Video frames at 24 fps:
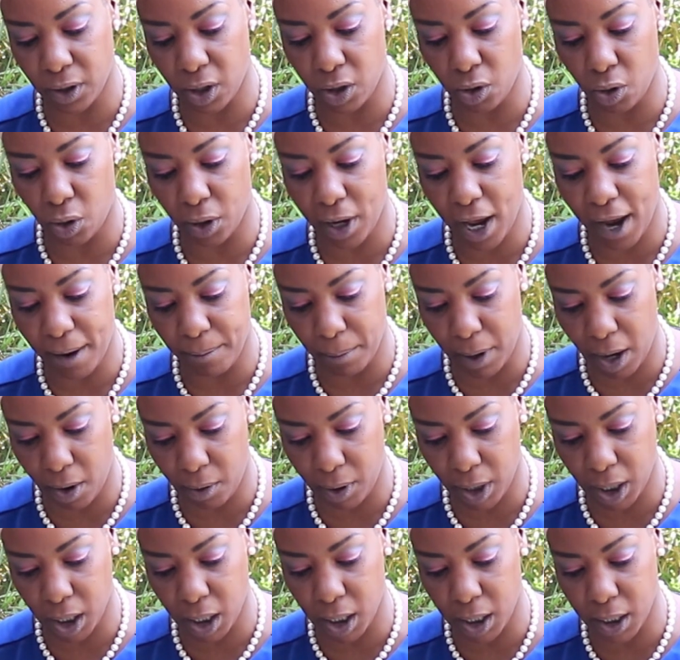the
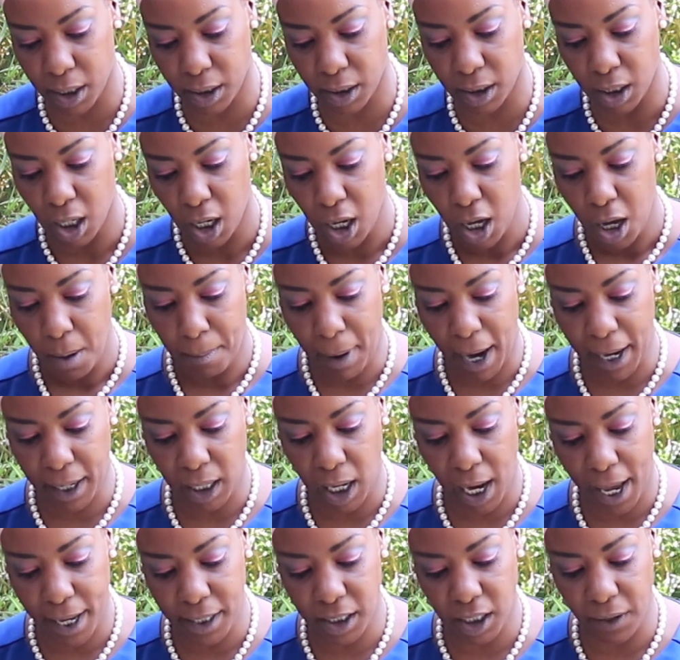non-Americans. My
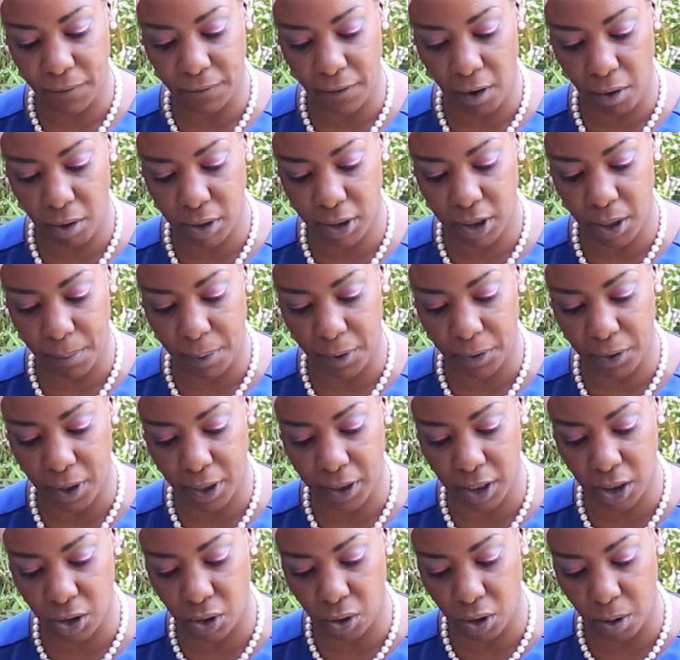clients are very
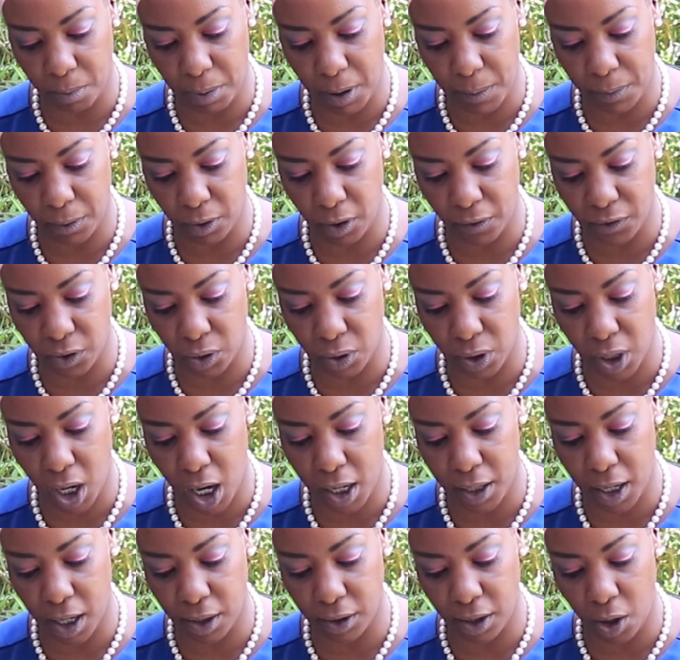sympathetic to the people of
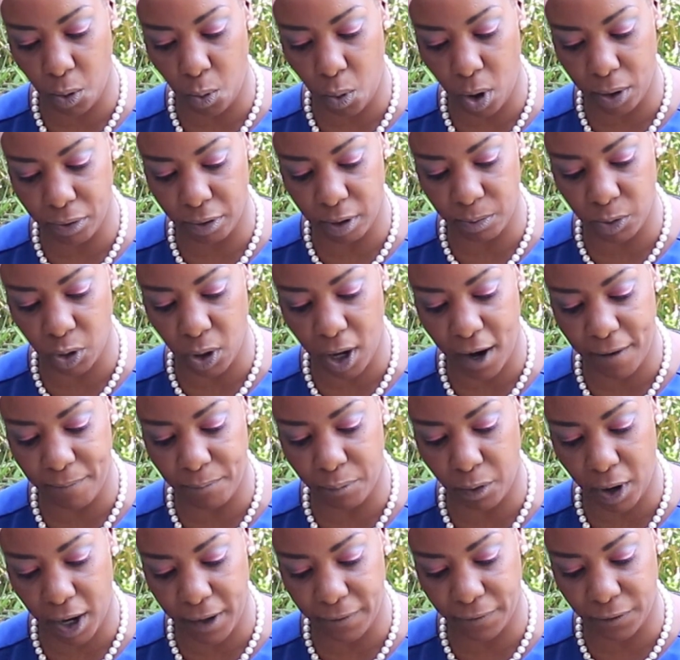Sudan, and they want them to have
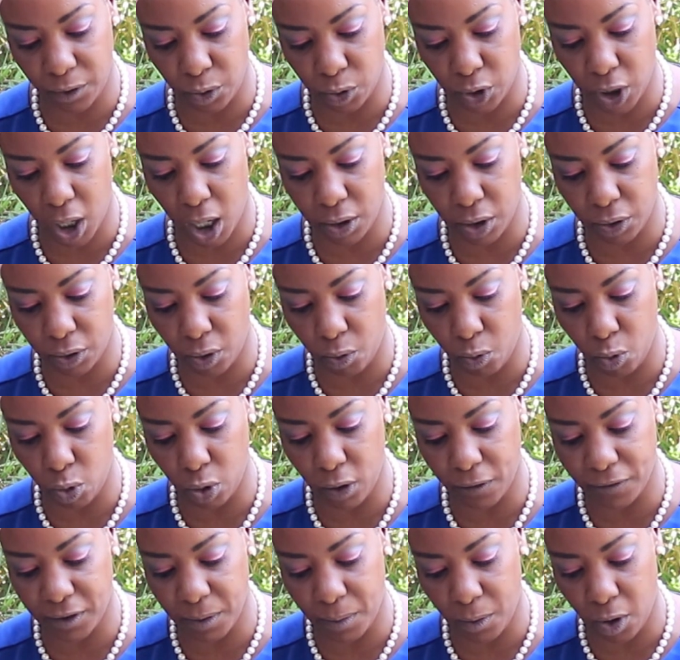bright future under the
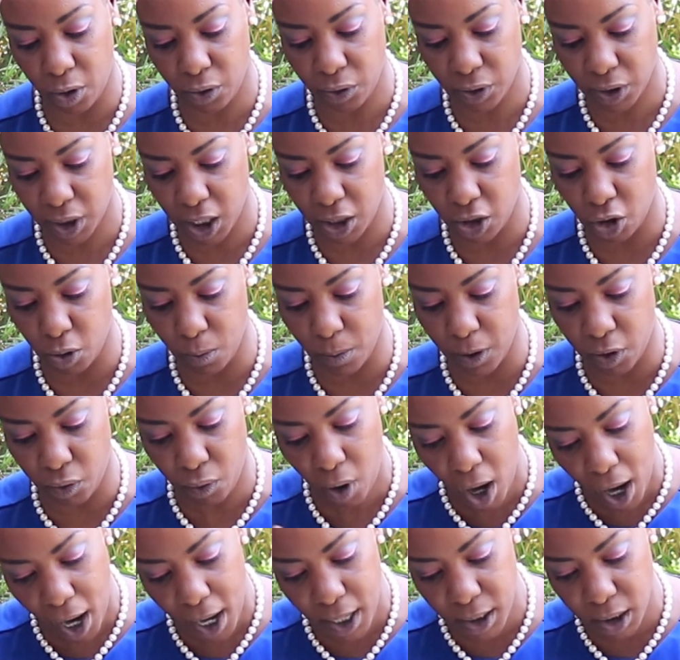rule of democracy and human
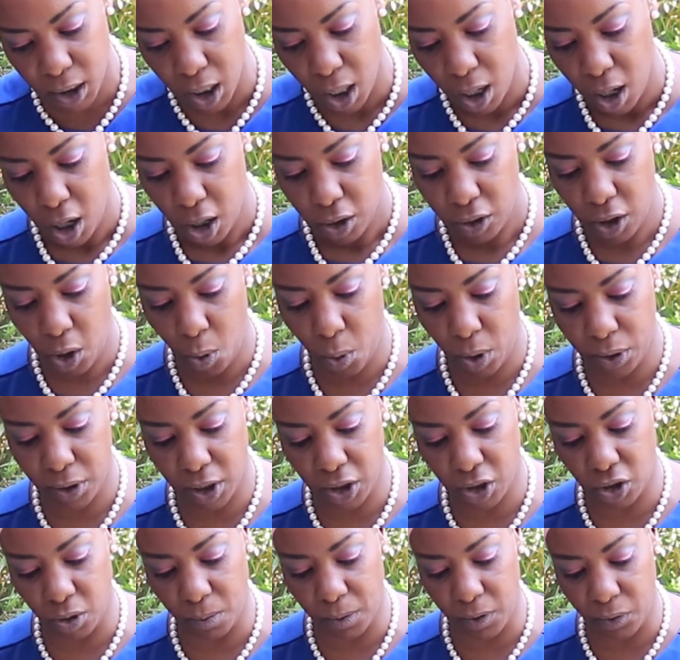rights. They want
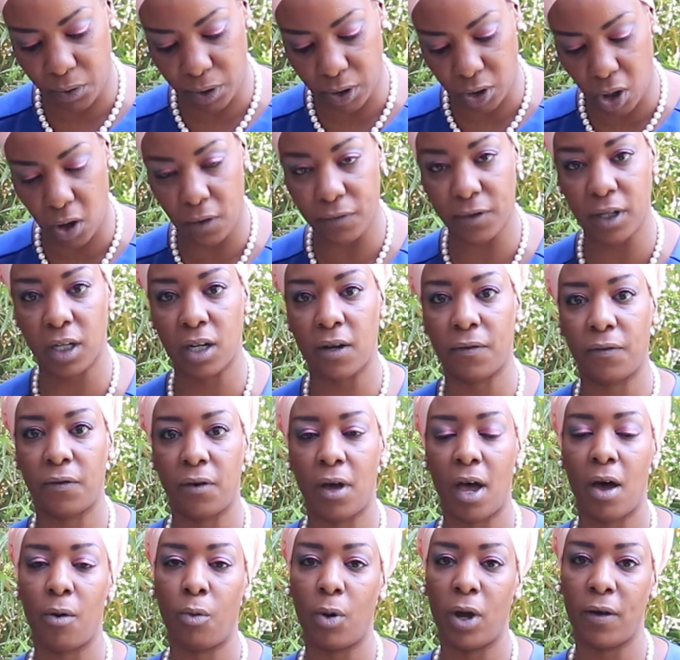this to be resolved in a
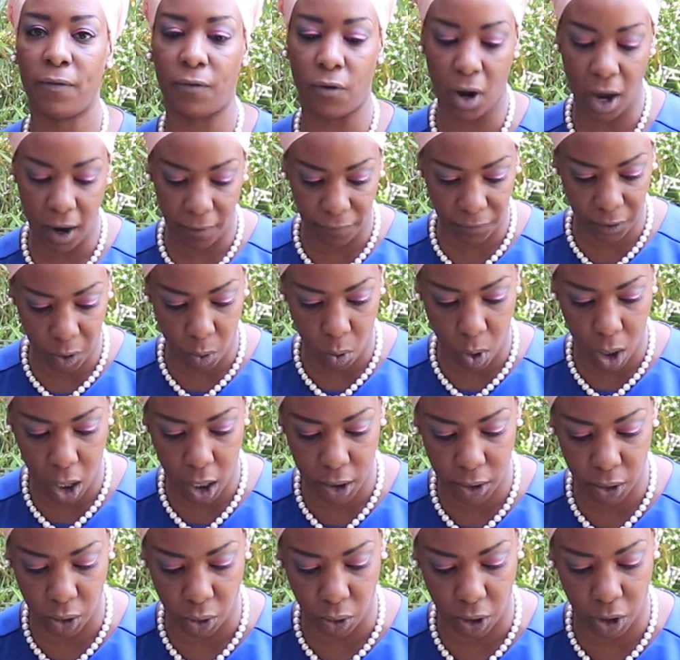fair way for
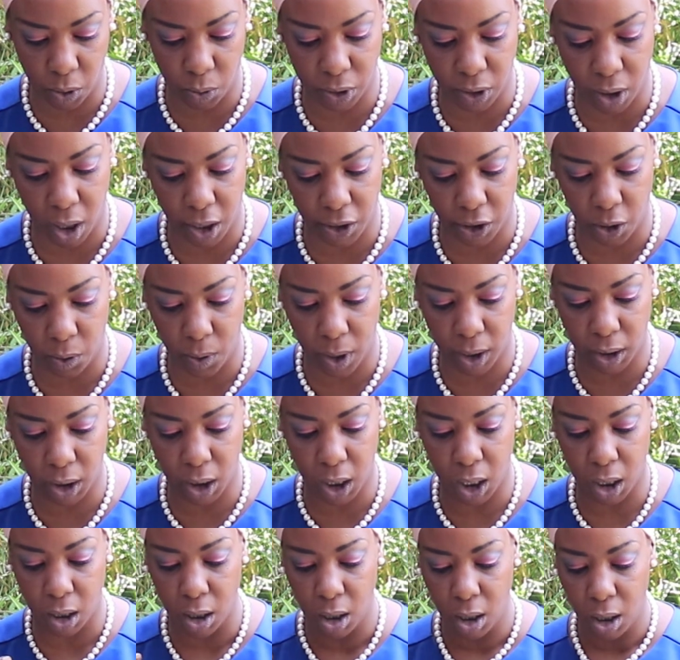everyone. So he was arguing
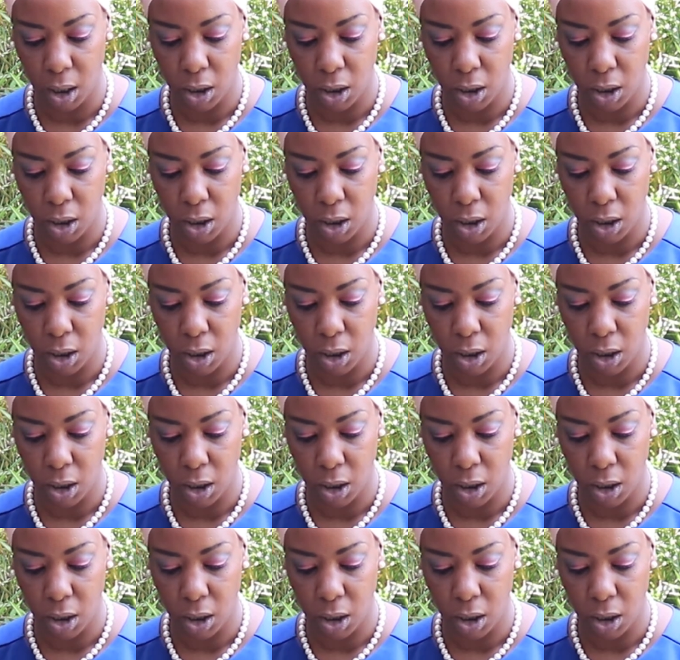that,